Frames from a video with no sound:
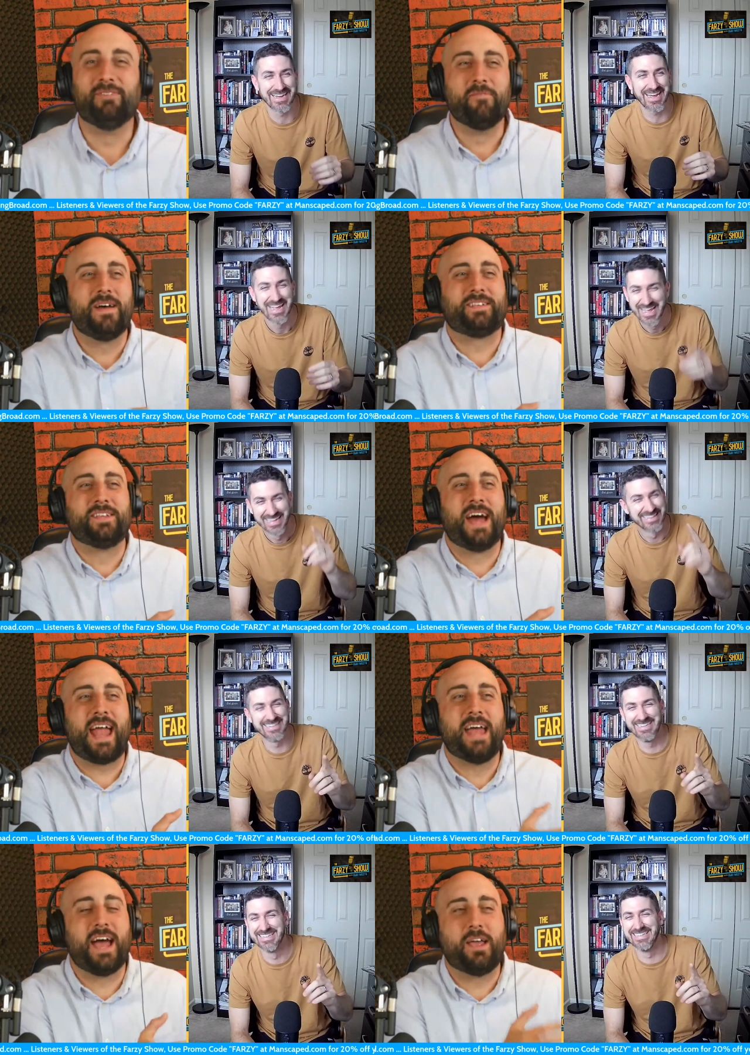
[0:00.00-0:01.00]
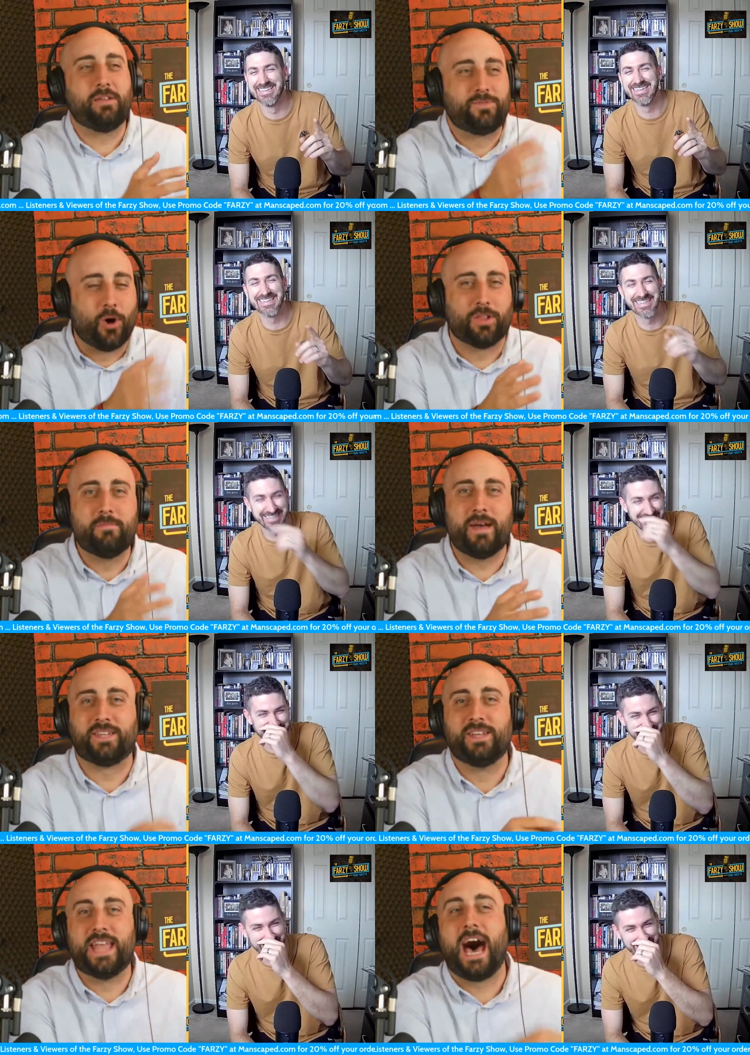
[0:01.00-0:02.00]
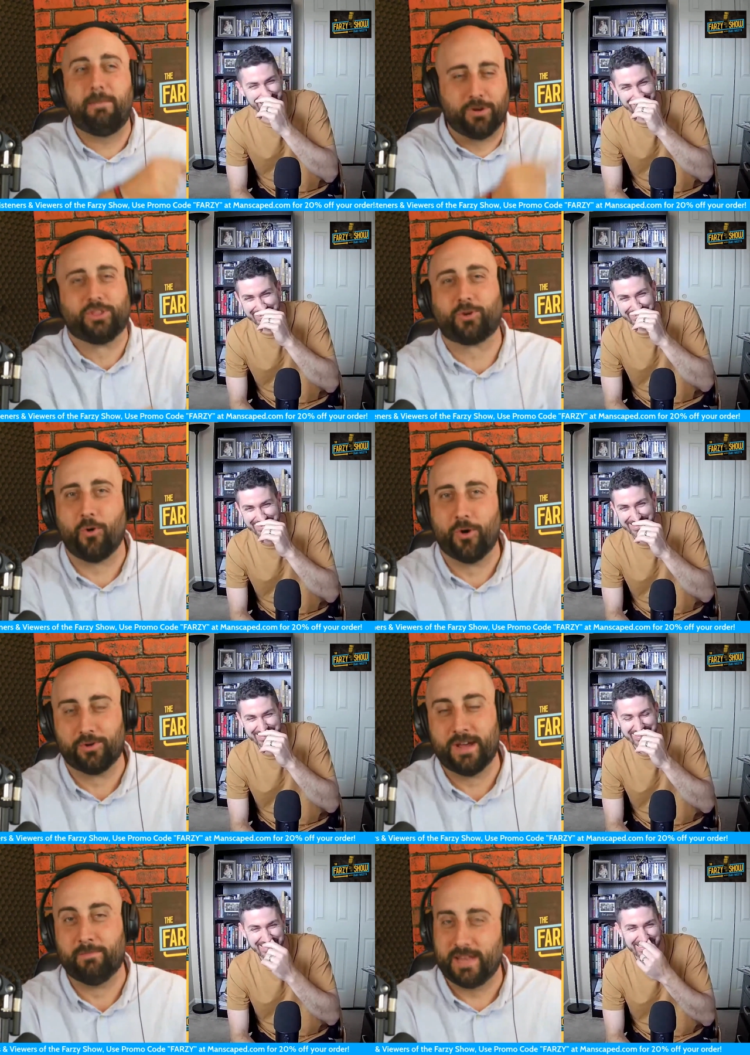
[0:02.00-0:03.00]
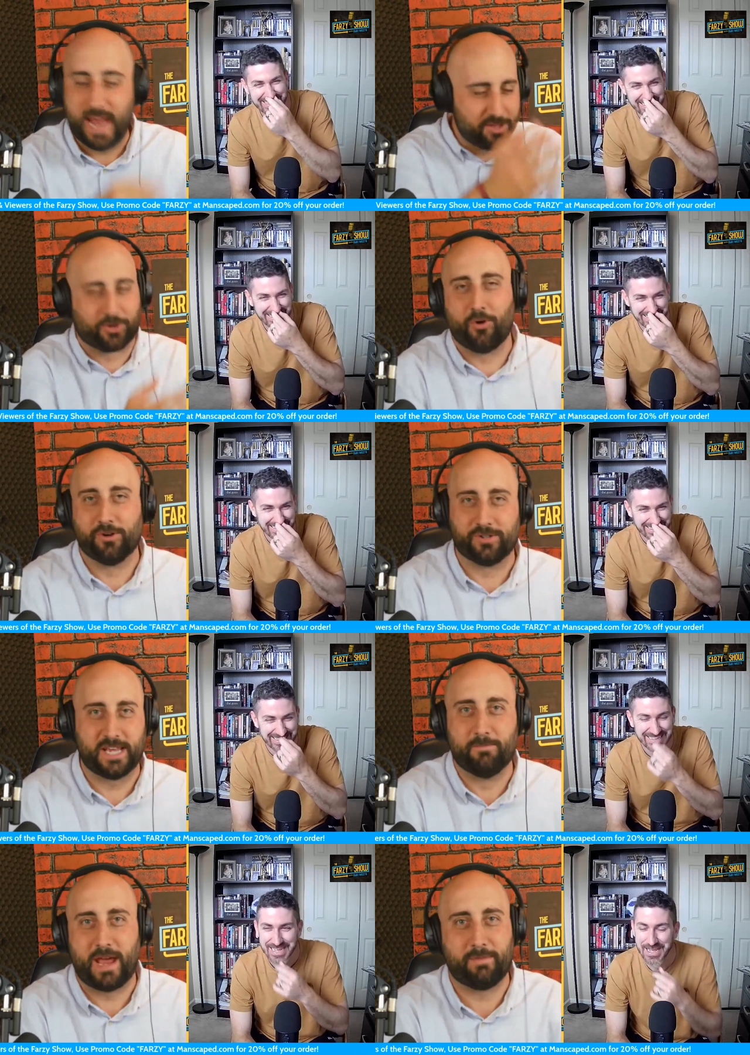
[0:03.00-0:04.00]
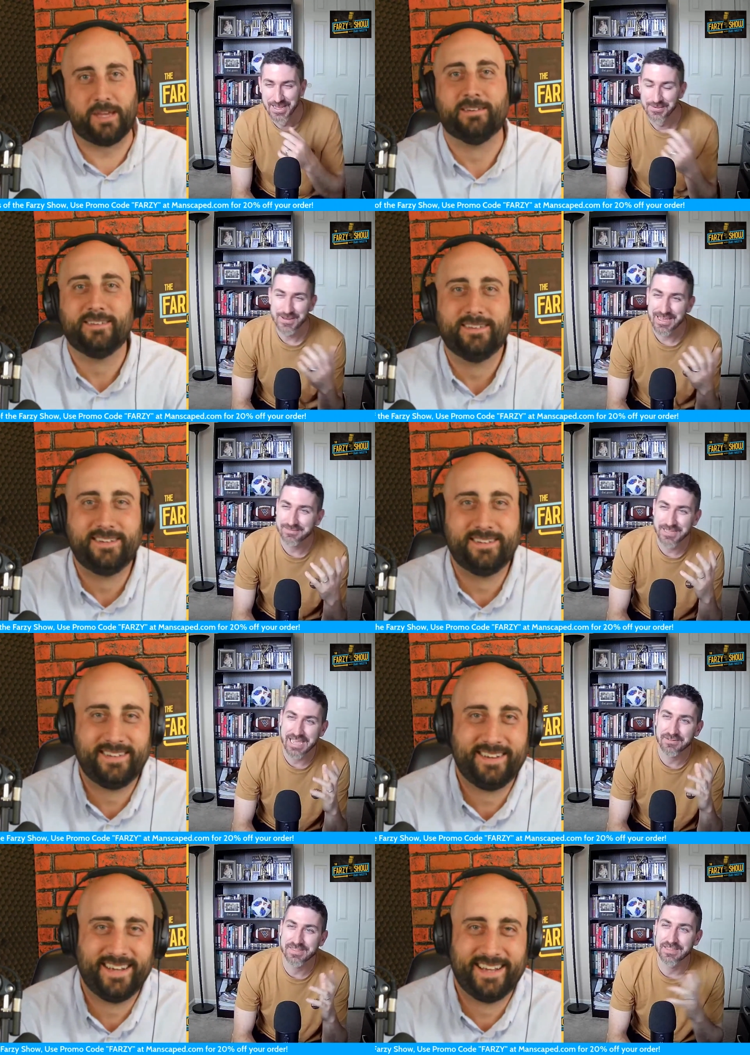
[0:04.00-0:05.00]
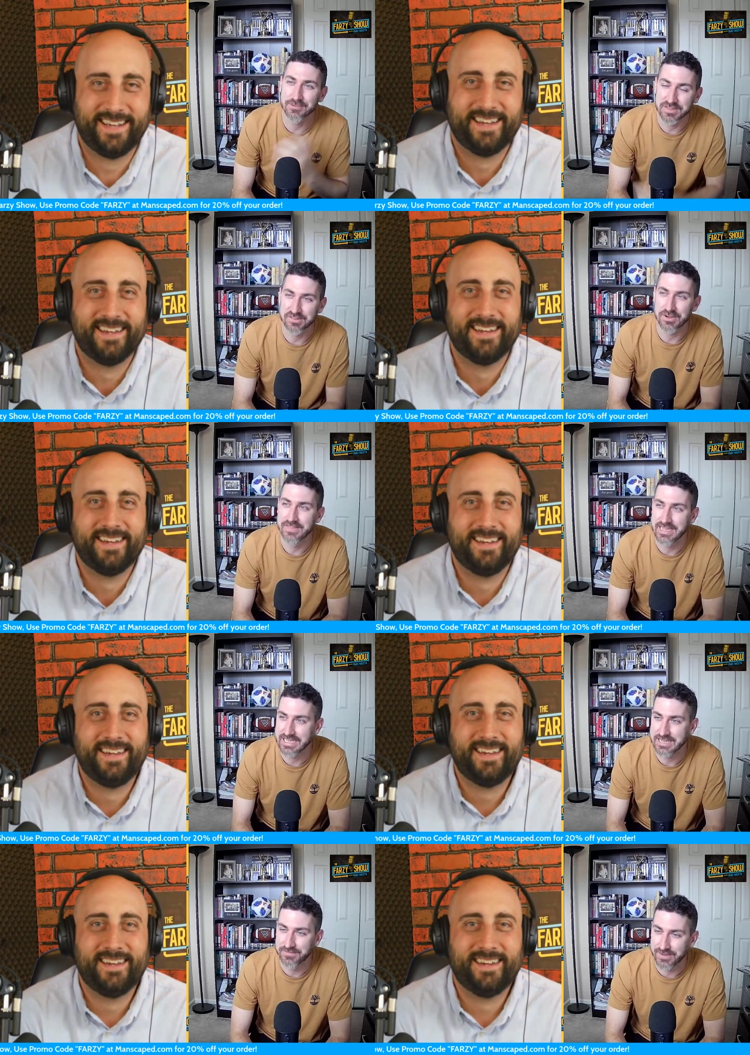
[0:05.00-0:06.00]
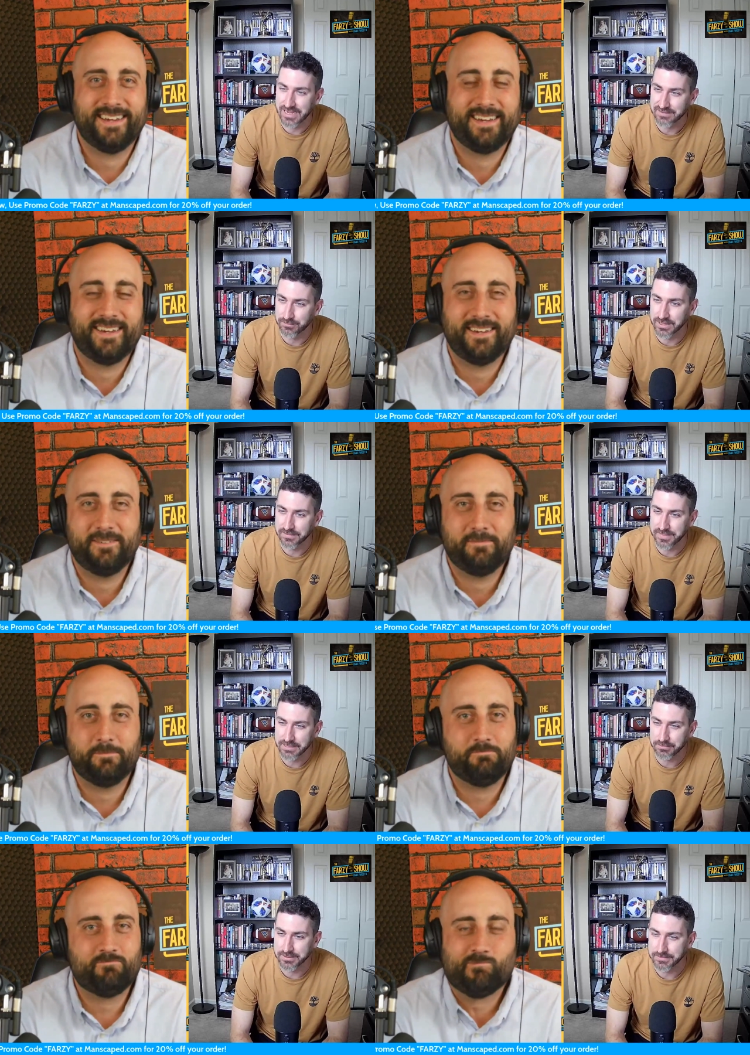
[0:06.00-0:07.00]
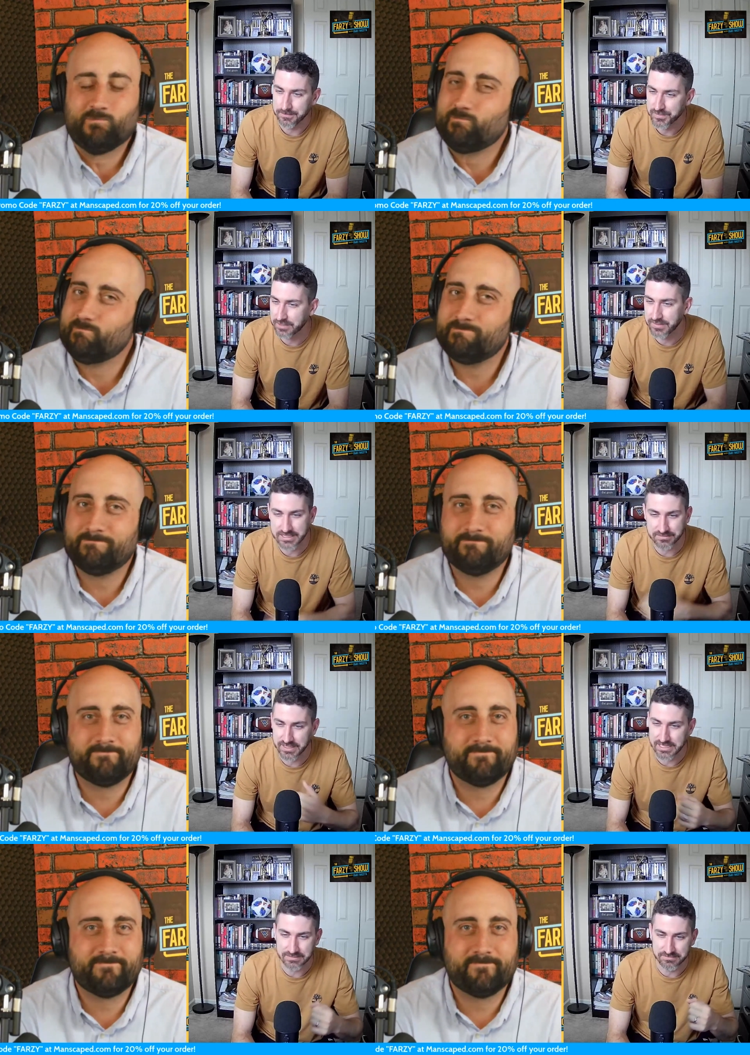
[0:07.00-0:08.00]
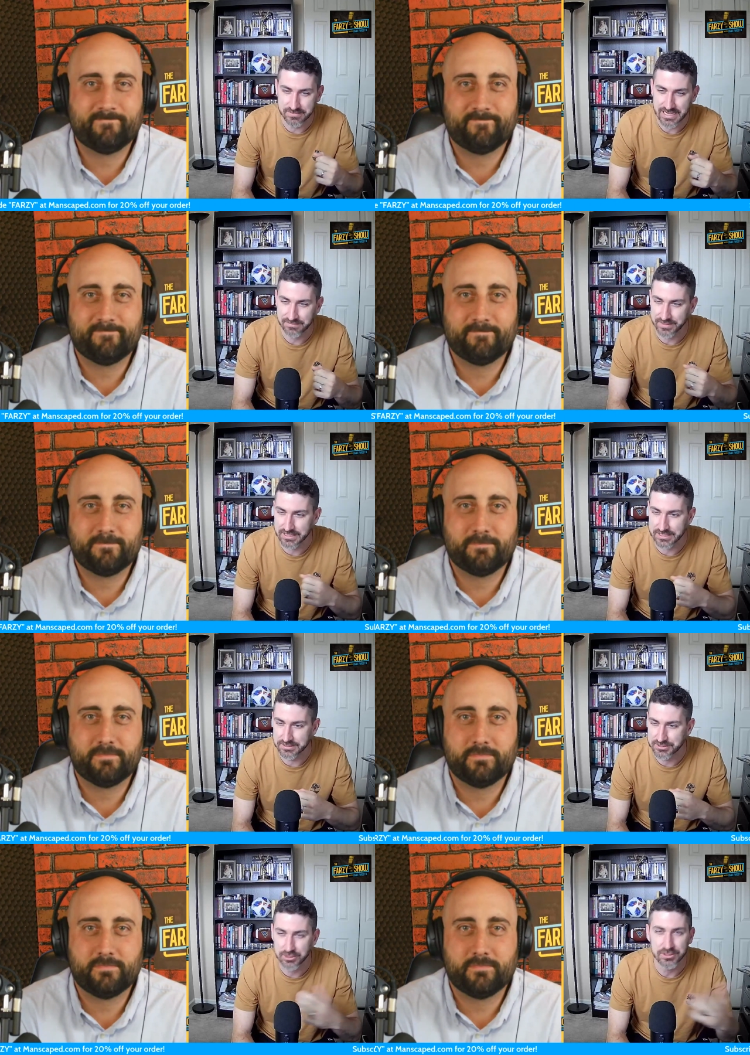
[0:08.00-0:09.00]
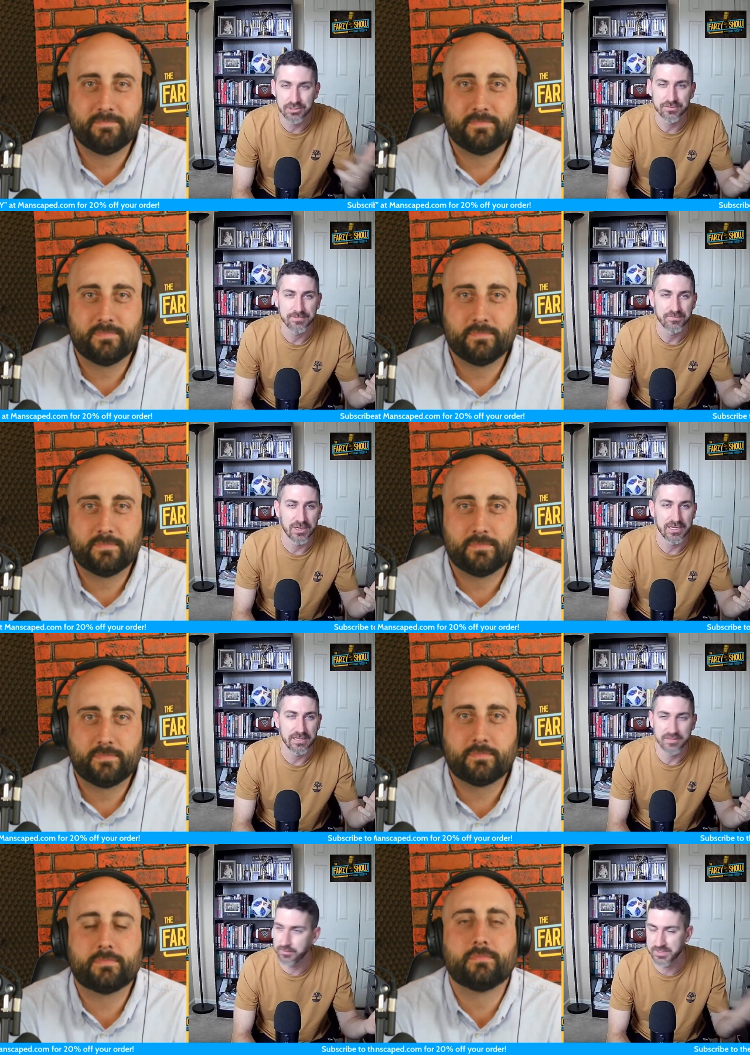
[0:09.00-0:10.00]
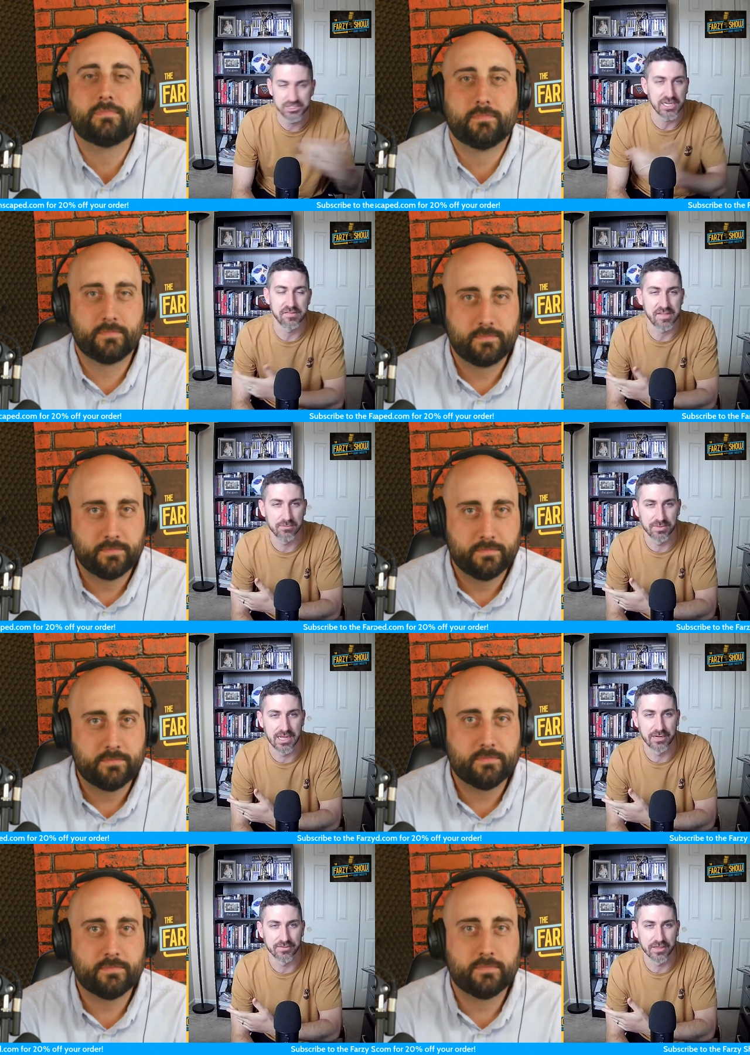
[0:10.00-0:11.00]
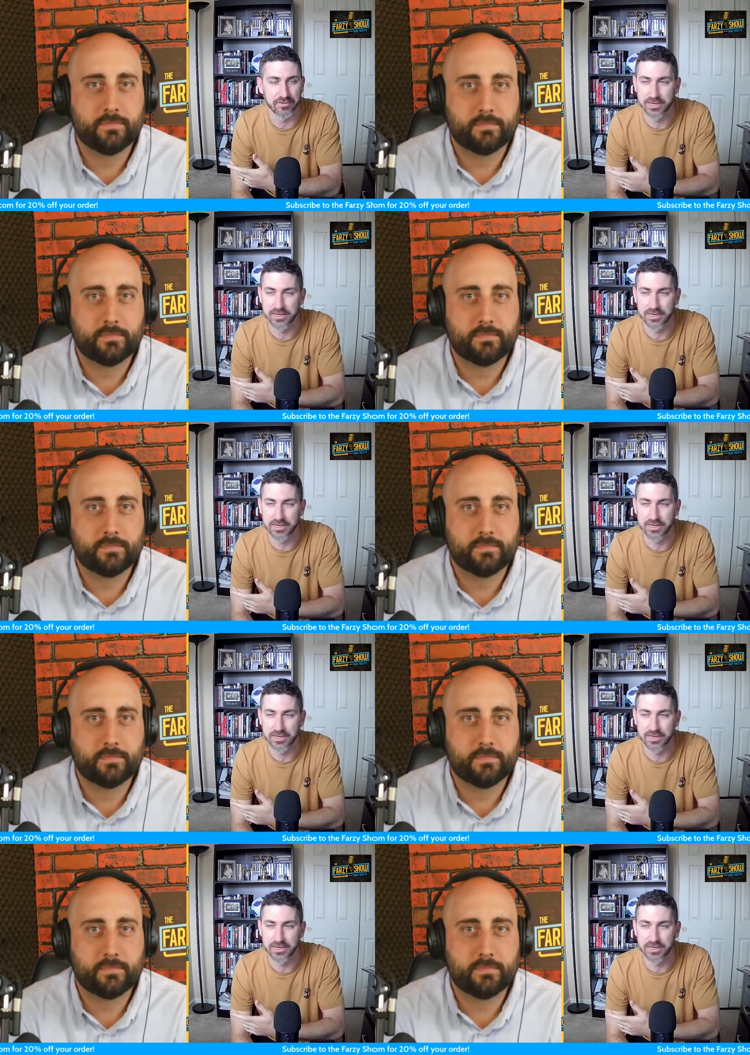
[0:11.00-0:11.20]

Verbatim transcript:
Speaker 1: I meant to not. I, I totally meant to not put the quarter in, but now the quarter's in, baby. Well, I mean, everything
Speaker 2: that we saw in that game five, where they would, you know, they they'd have like a turnover, right, and then there'd be a chase down block on